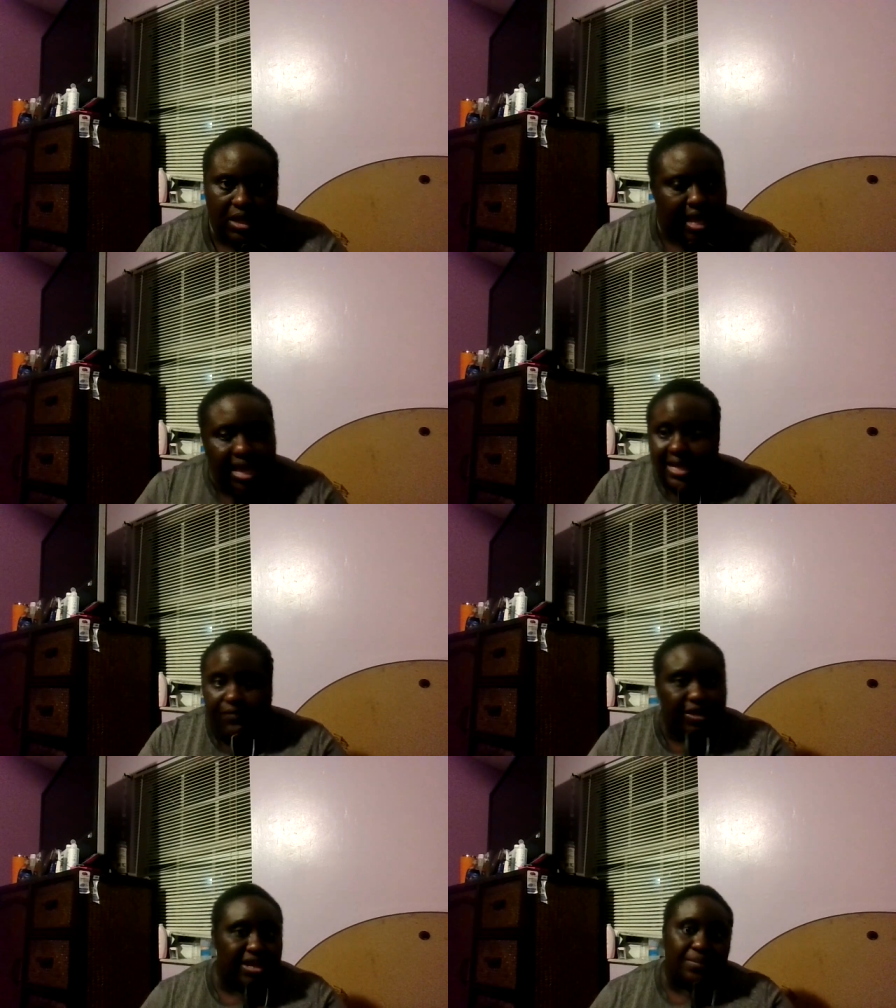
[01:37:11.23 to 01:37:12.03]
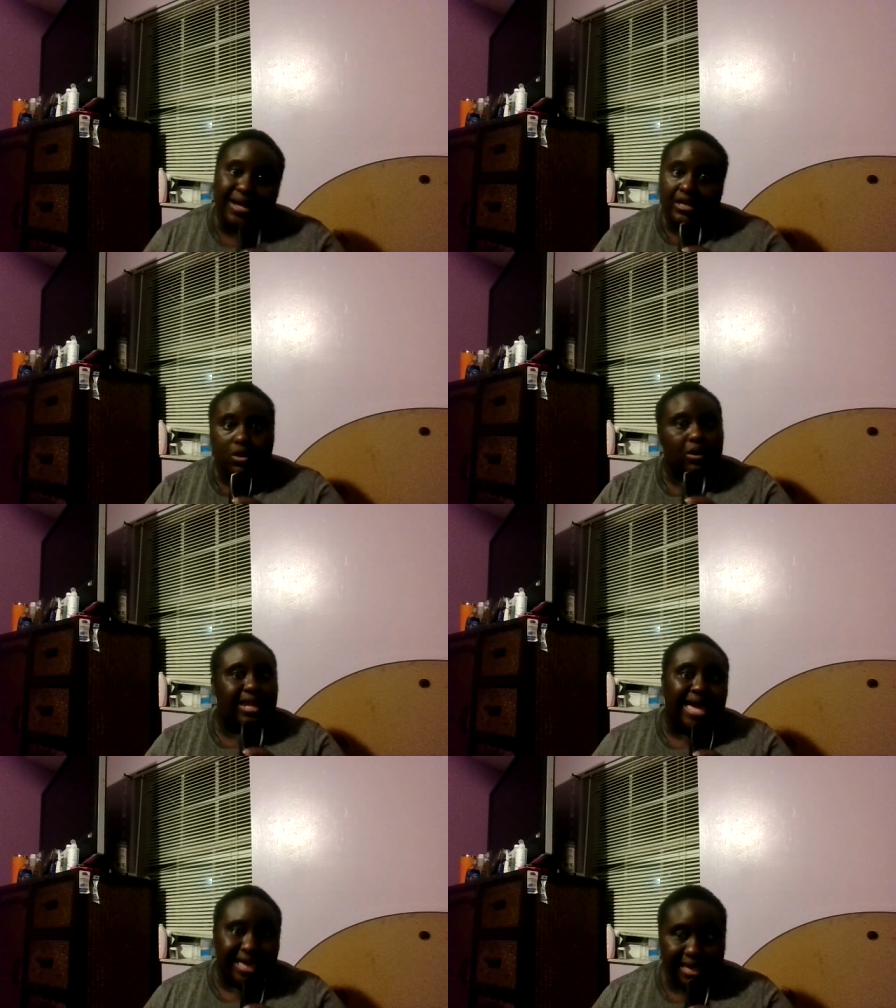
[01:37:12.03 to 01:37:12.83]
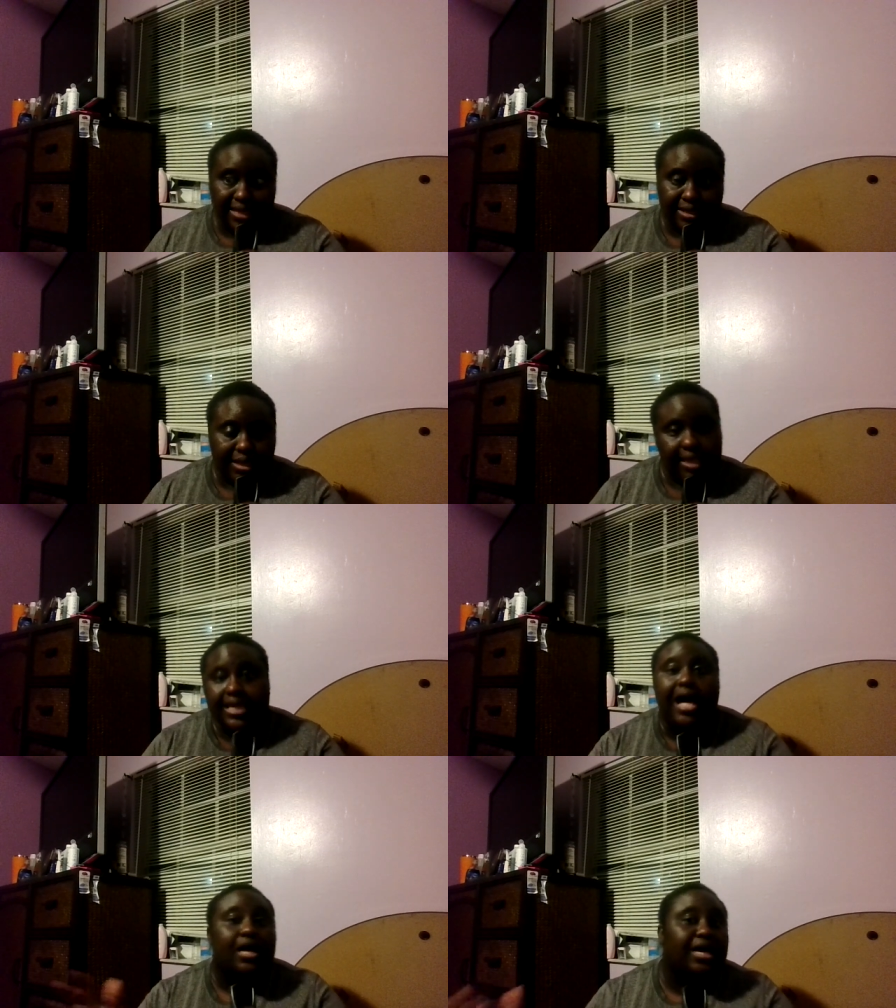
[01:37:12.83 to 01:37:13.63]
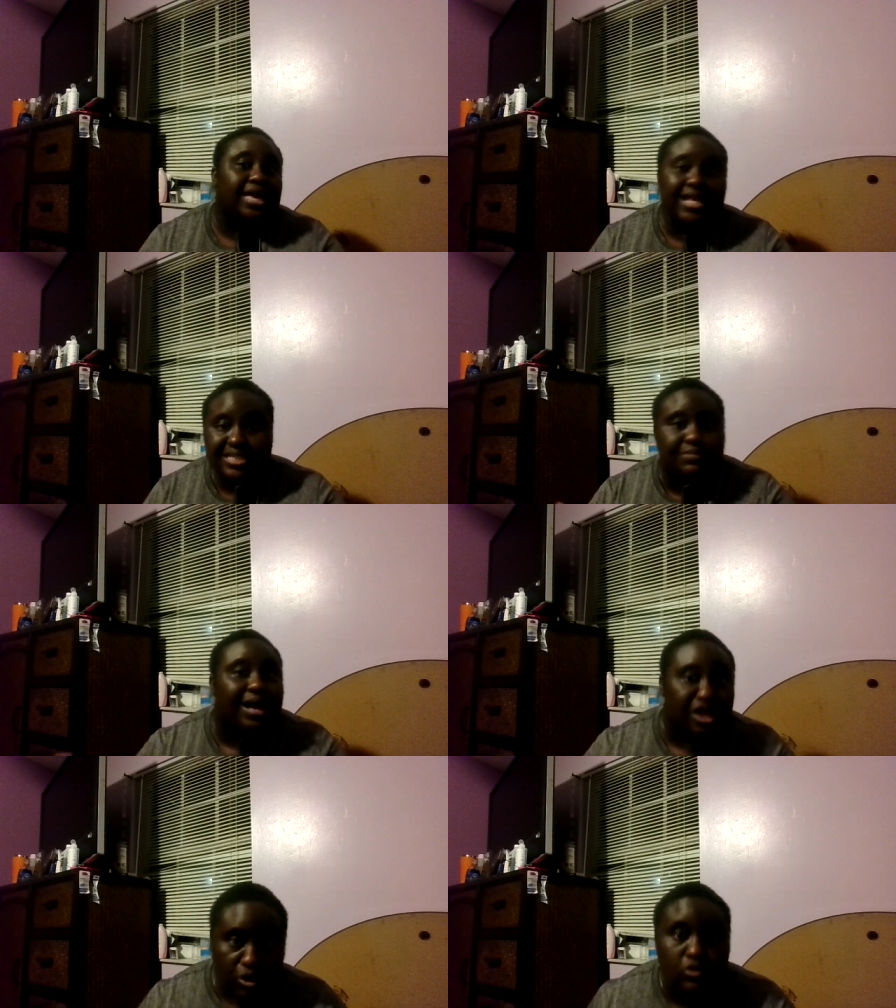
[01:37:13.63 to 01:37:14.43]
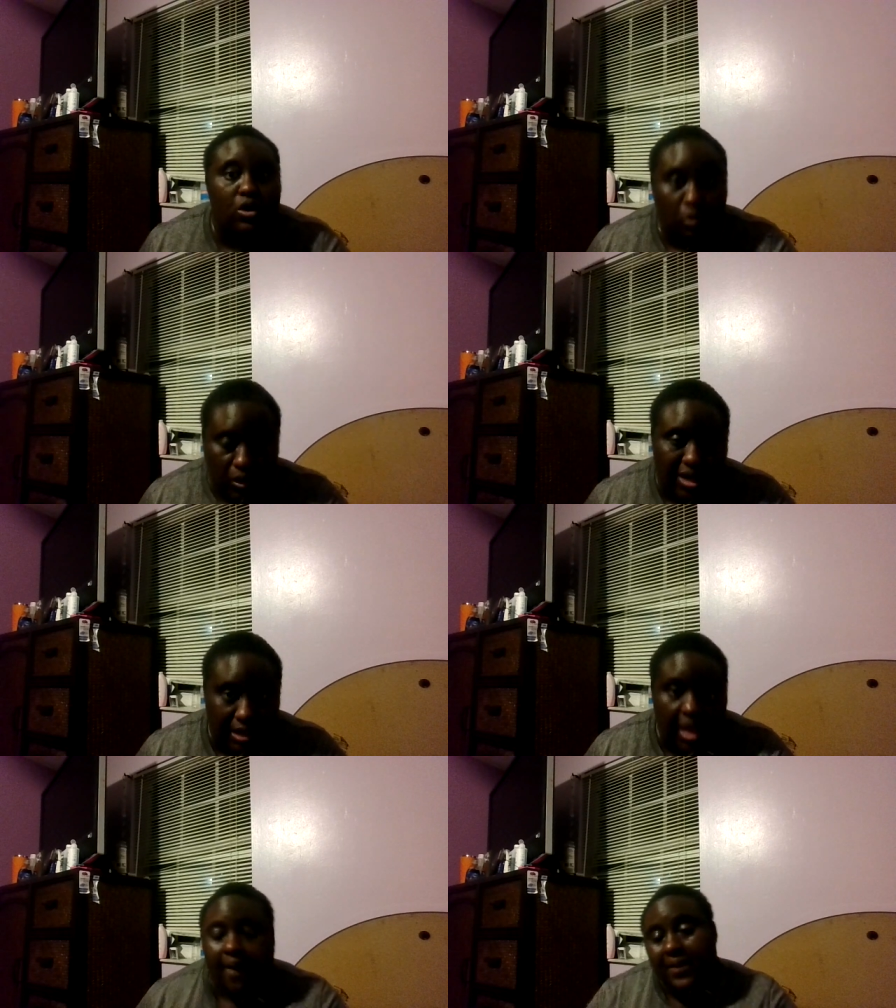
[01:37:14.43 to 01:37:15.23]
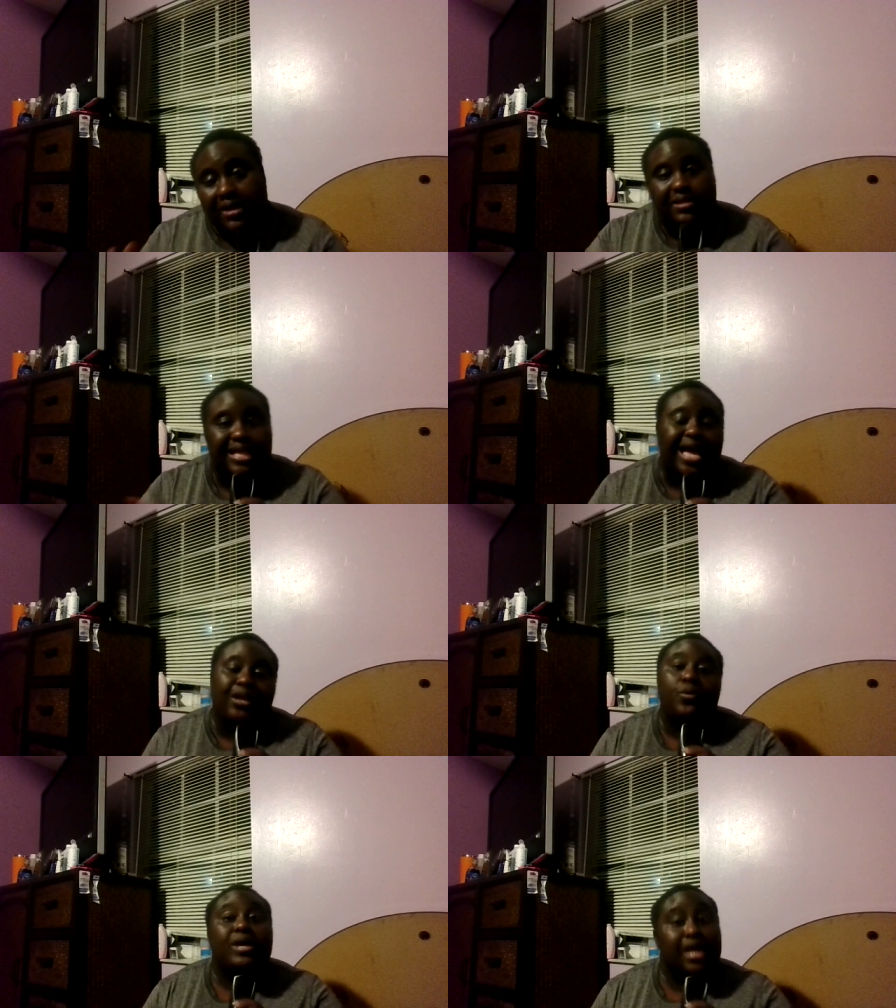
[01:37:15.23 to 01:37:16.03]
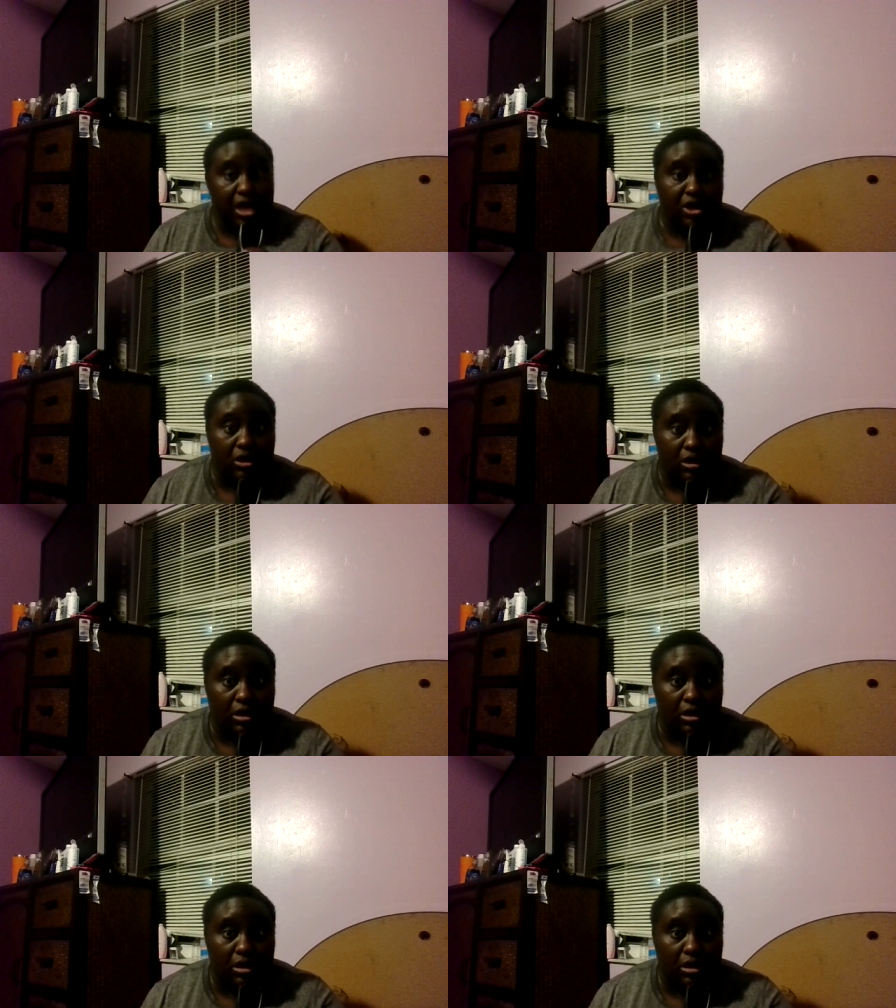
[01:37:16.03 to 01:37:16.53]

And if anybody don't like it, y'all could kiss my you know what because I don't care.